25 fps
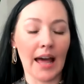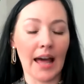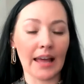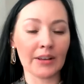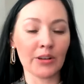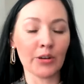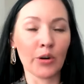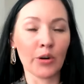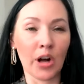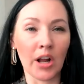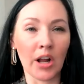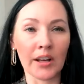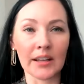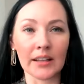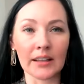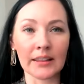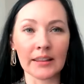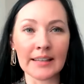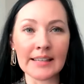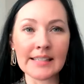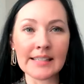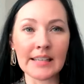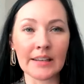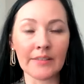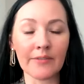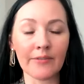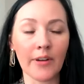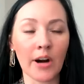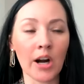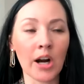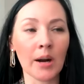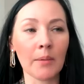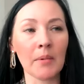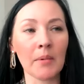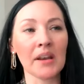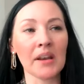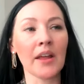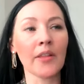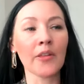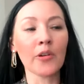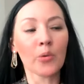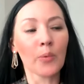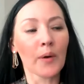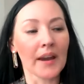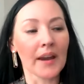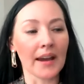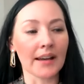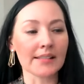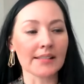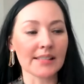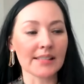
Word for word: you called it LinkedIn farm another way I